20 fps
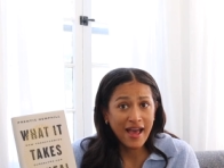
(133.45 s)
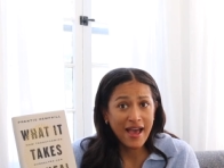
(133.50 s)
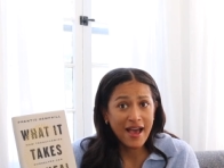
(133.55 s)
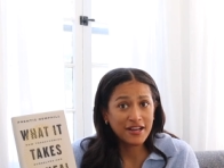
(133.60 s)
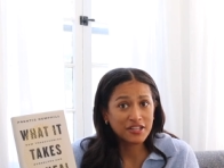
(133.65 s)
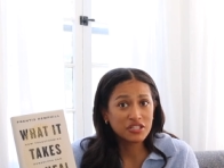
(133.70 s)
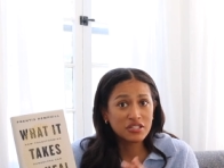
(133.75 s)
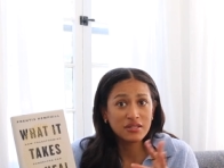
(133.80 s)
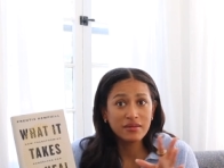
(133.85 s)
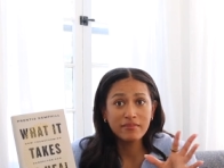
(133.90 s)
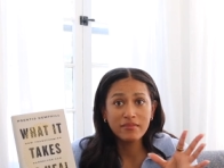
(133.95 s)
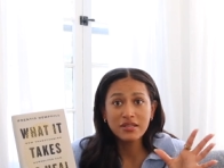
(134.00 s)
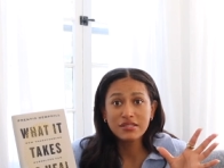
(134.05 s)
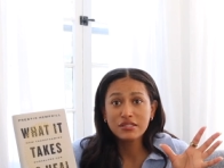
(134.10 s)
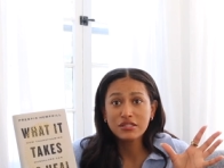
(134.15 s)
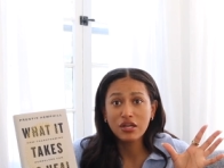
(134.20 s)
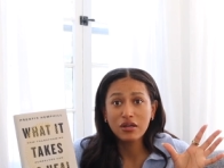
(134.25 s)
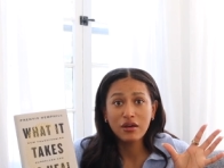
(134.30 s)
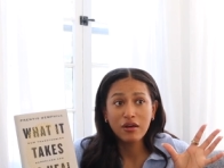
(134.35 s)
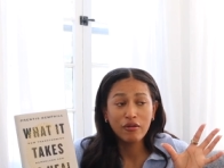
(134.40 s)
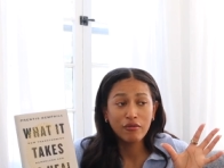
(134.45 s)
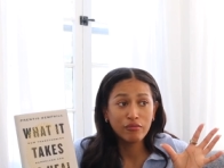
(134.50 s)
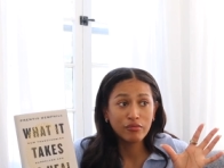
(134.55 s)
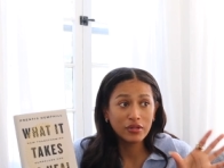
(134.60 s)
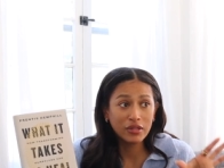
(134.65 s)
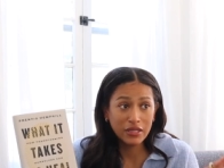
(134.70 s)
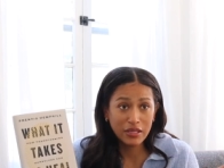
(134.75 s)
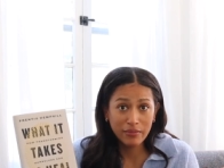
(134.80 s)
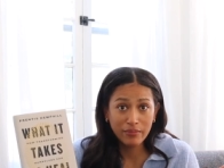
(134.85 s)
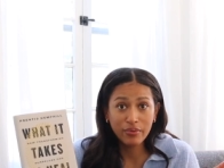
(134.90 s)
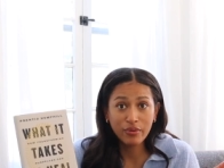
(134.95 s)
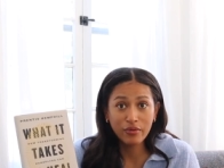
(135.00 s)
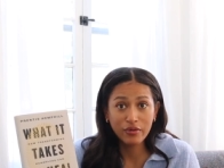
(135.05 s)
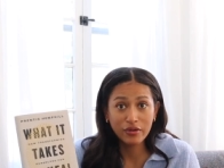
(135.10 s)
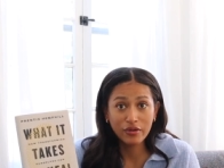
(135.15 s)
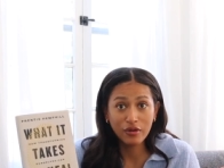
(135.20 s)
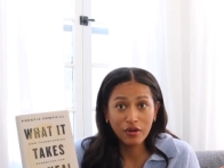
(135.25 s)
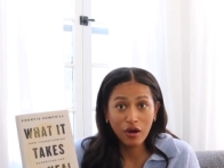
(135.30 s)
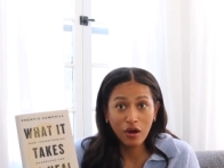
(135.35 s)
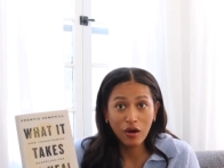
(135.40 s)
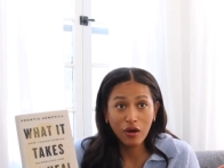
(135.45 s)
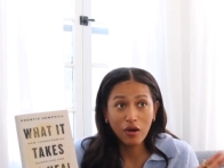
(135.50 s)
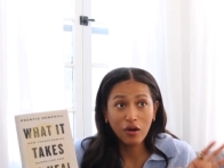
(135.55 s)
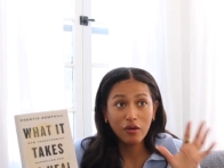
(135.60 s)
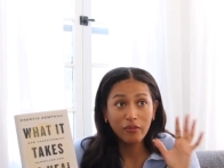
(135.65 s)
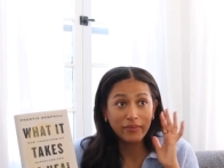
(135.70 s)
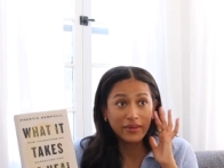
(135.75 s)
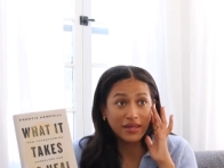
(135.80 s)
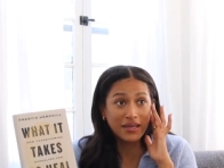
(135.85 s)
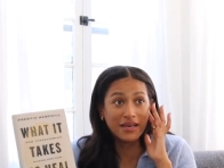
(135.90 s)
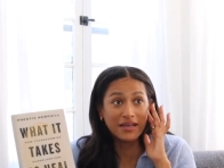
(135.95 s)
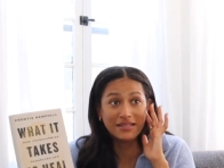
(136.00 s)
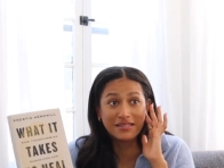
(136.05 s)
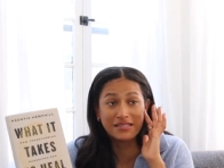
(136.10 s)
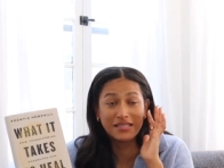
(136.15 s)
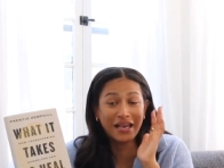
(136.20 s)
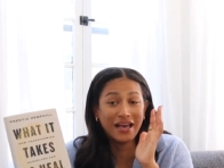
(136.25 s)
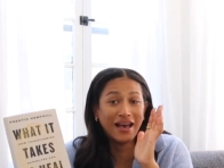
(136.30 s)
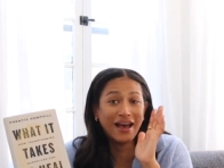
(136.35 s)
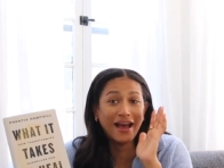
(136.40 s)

I actually missed a really important call because